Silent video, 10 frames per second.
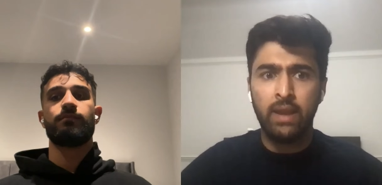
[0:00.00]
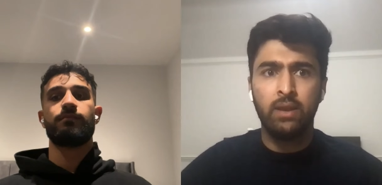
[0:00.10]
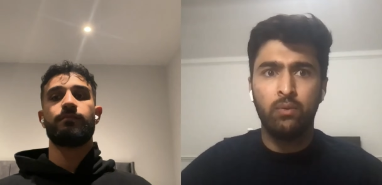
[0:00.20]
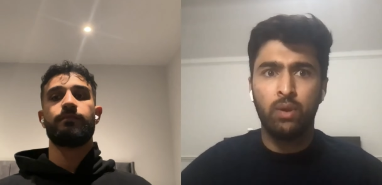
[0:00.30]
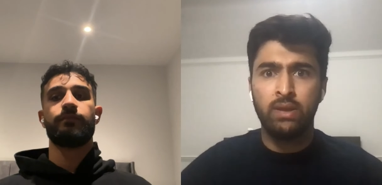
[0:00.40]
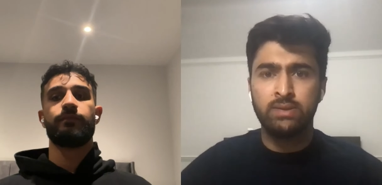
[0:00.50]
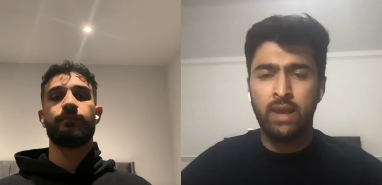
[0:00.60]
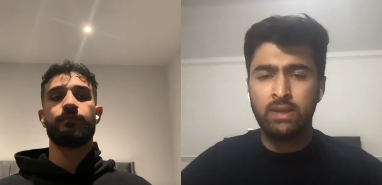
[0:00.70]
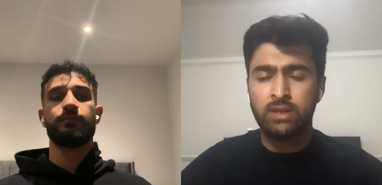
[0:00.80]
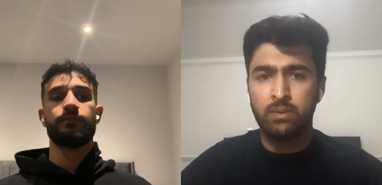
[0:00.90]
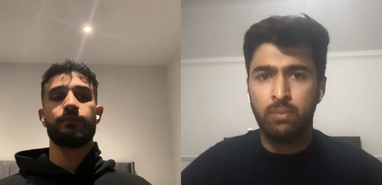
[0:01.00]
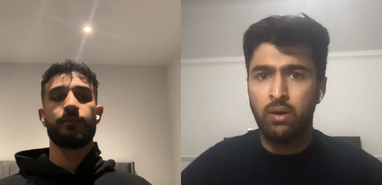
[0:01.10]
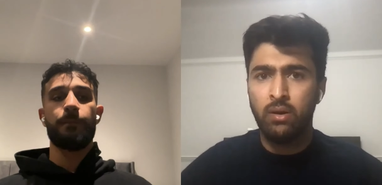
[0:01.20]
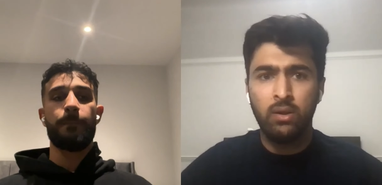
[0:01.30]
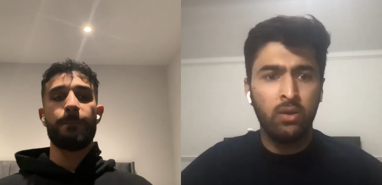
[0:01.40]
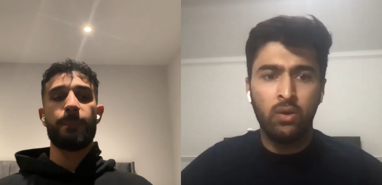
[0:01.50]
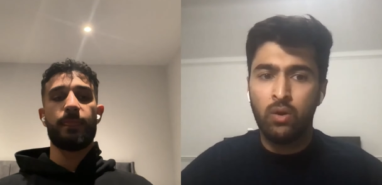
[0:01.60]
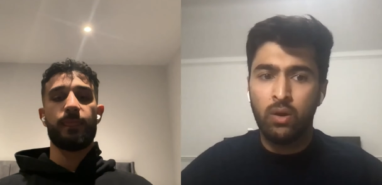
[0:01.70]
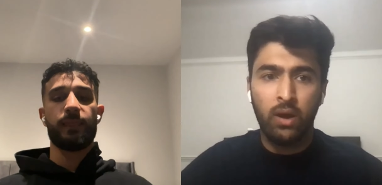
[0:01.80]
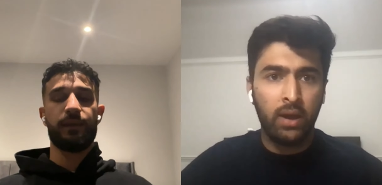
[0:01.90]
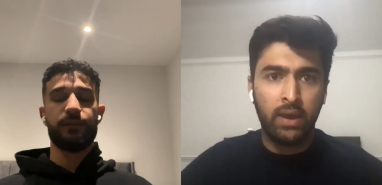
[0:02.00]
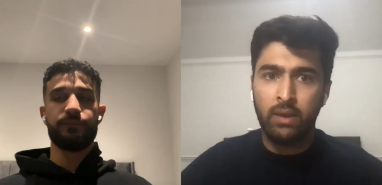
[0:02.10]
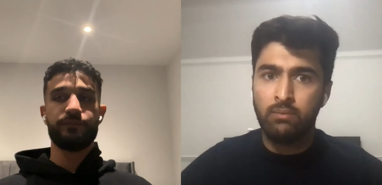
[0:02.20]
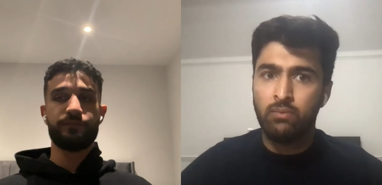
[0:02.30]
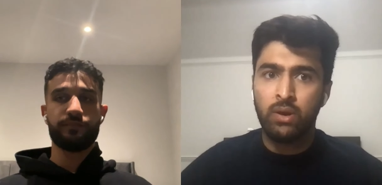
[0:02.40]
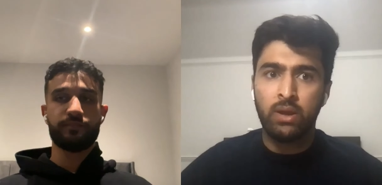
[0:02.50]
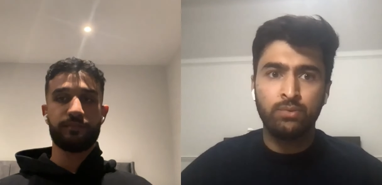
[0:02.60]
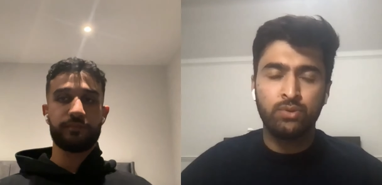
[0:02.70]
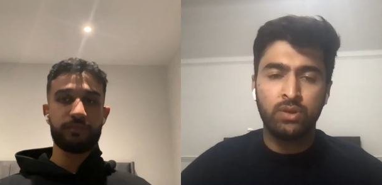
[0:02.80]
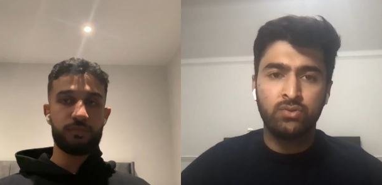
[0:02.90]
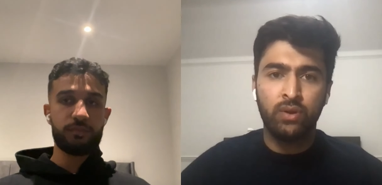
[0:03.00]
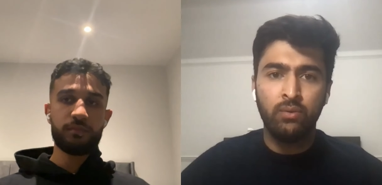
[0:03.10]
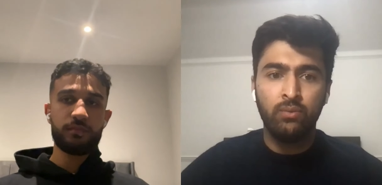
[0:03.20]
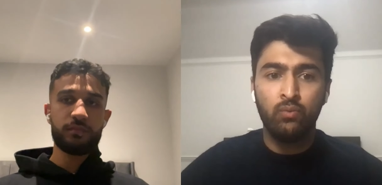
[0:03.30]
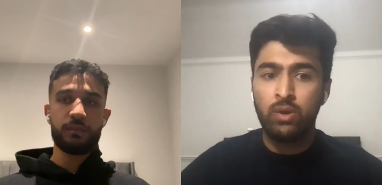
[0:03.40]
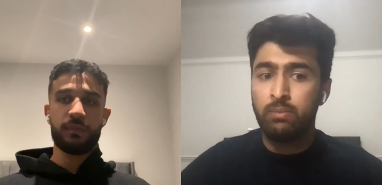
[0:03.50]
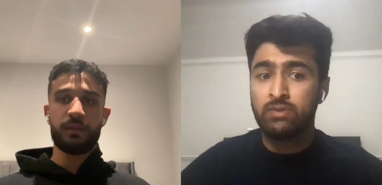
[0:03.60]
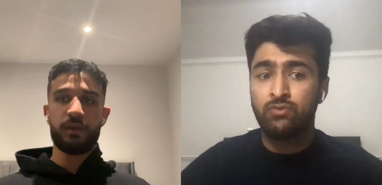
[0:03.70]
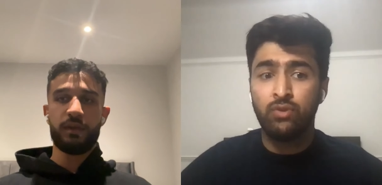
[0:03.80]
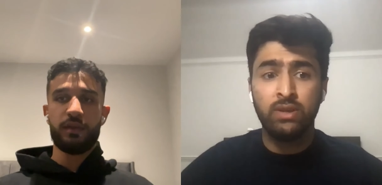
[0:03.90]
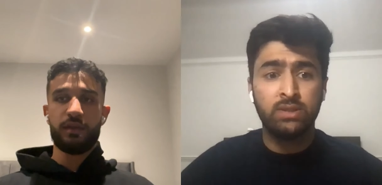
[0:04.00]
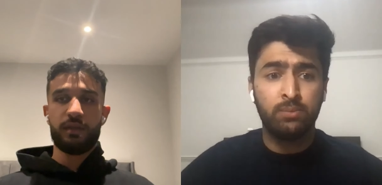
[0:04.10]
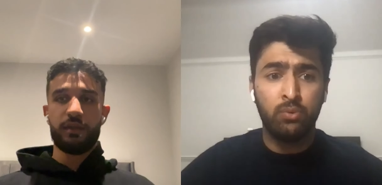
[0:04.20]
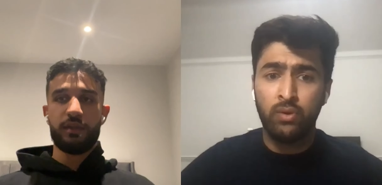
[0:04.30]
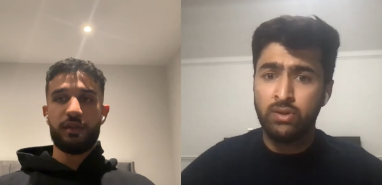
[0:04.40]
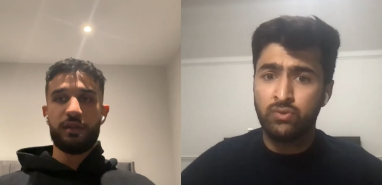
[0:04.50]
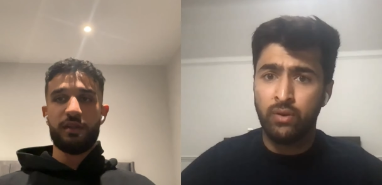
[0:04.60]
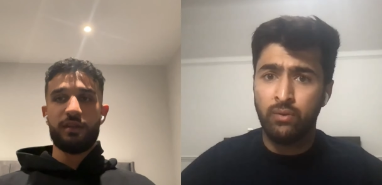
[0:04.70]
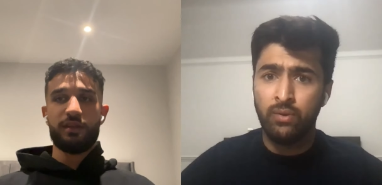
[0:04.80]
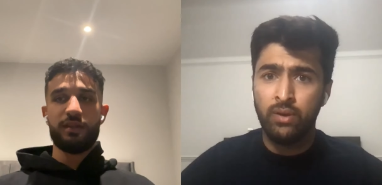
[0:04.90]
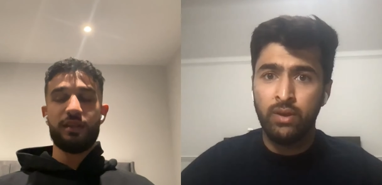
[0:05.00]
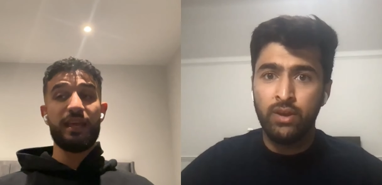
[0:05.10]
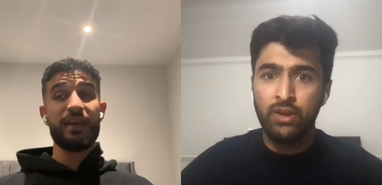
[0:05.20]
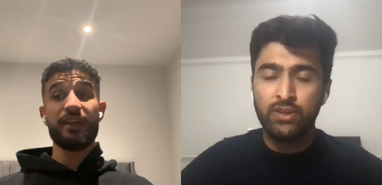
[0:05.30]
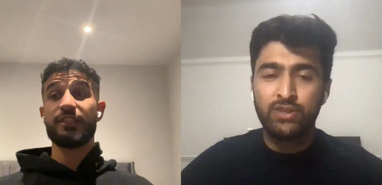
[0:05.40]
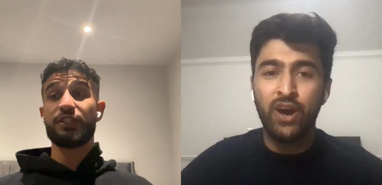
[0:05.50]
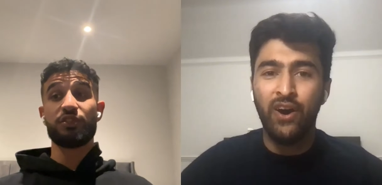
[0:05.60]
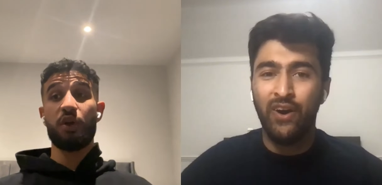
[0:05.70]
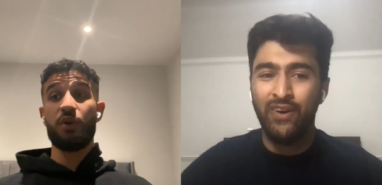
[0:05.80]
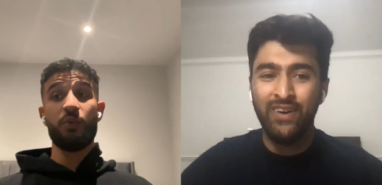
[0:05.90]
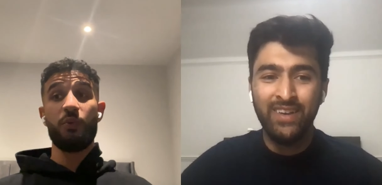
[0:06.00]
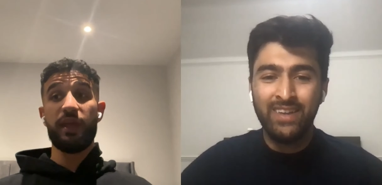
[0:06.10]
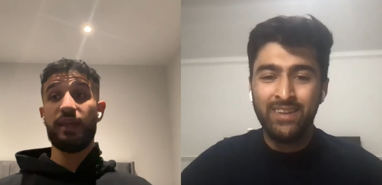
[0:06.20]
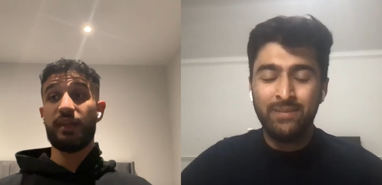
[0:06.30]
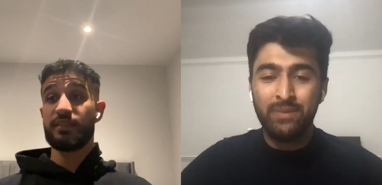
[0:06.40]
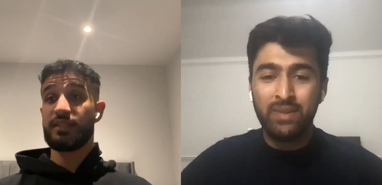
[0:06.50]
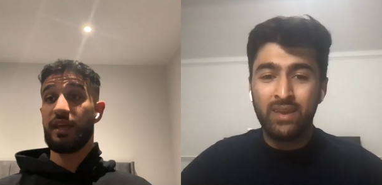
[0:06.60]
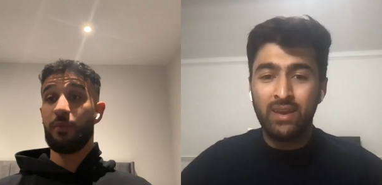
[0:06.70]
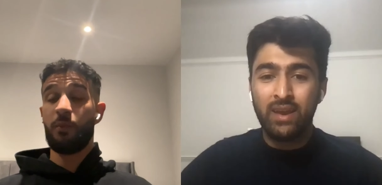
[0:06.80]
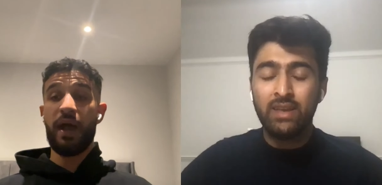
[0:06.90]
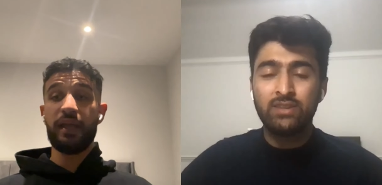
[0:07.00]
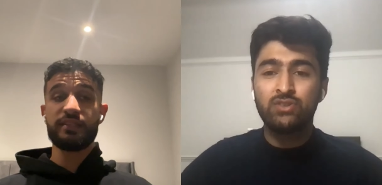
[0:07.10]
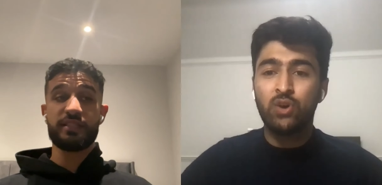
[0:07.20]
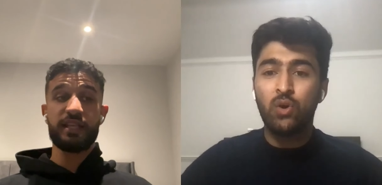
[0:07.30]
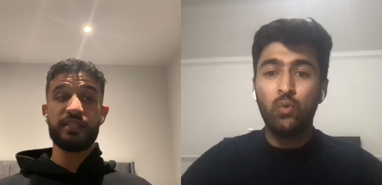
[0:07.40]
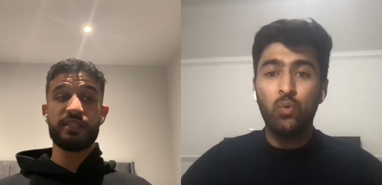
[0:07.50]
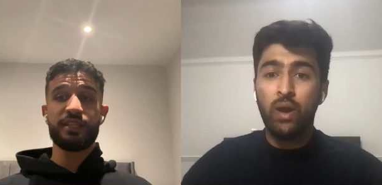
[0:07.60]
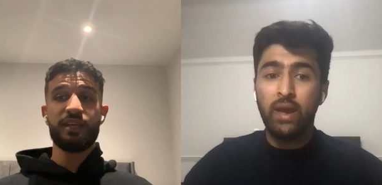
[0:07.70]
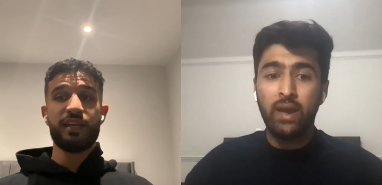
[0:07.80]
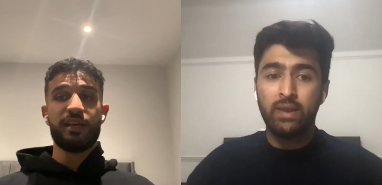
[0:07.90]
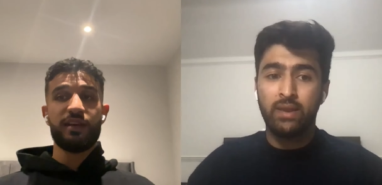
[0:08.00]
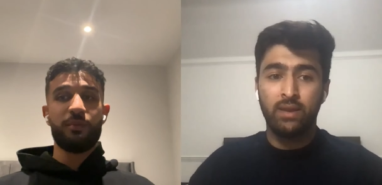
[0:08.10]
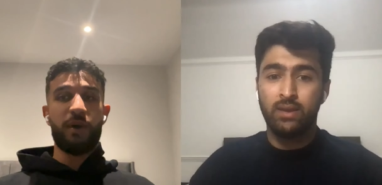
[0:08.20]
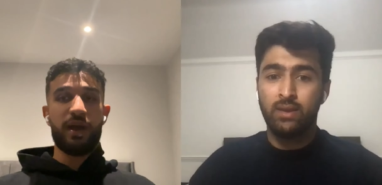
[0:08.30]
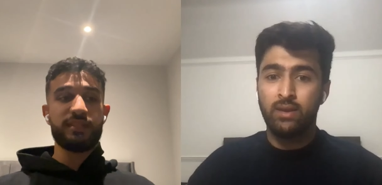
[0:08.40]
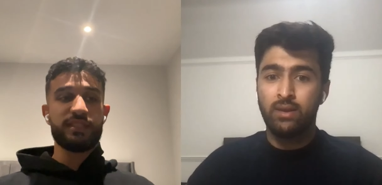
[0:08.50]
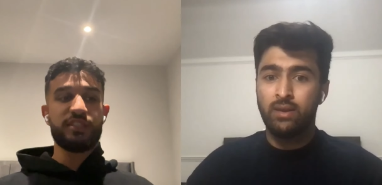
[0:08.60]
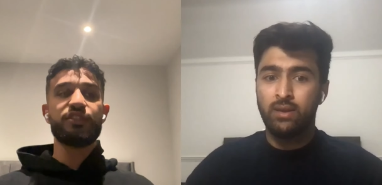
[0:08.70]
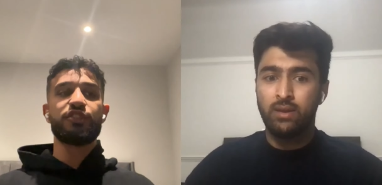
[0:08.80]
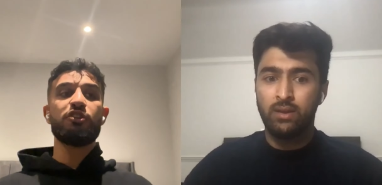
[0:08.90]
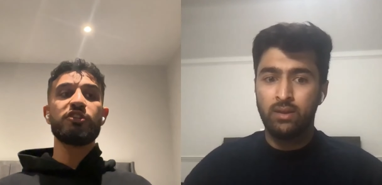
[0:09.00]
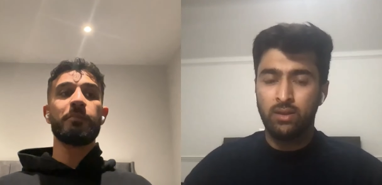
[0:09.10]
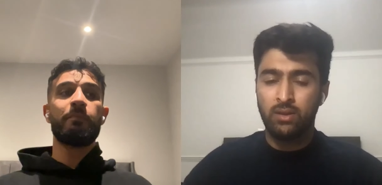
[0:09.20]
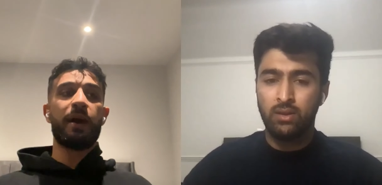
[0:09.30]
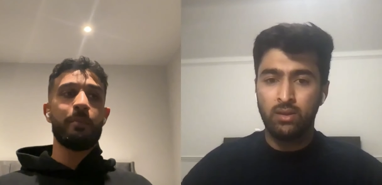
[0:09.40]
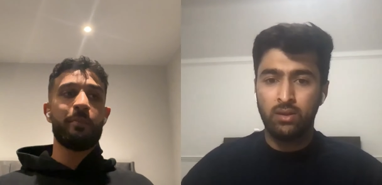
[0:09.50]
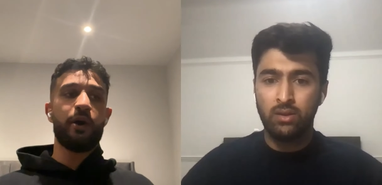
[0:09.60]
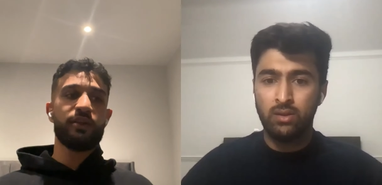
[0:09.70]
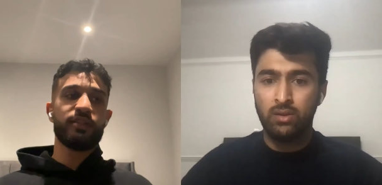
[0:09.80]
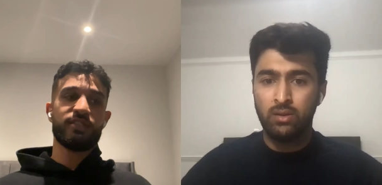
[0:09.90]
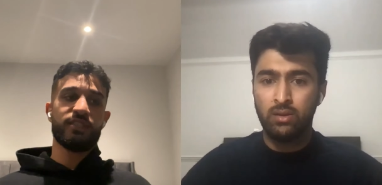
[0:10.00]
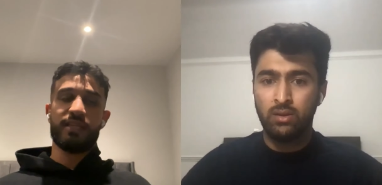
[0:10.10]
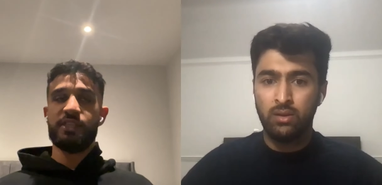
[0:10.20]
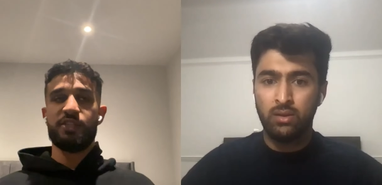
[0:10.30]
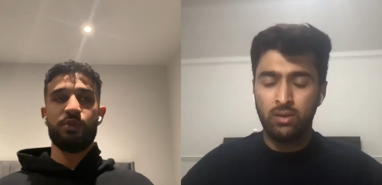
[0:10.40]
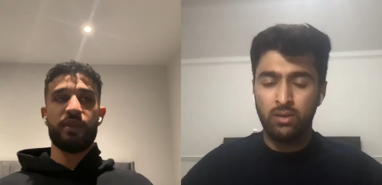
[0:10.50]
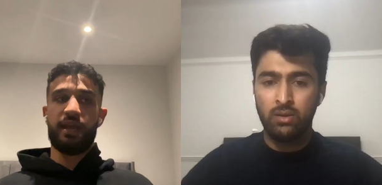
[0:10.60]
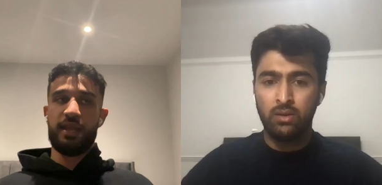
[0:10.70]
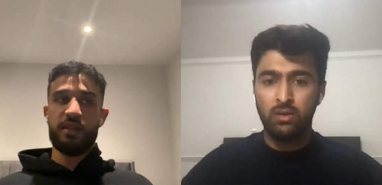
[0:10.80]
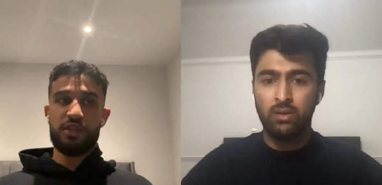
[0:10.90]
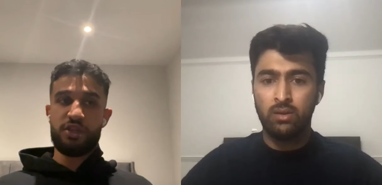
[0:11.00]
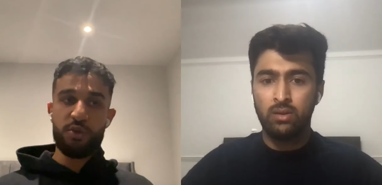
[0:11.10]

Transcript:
Speaker 1: end it when he's elected. But again, when it comes to Israel, we must fully support Israel.
Speaker 2: Yeah, so, it's so weird, isn't it? why so is this weird. Why is this such a bipartisan issue that in the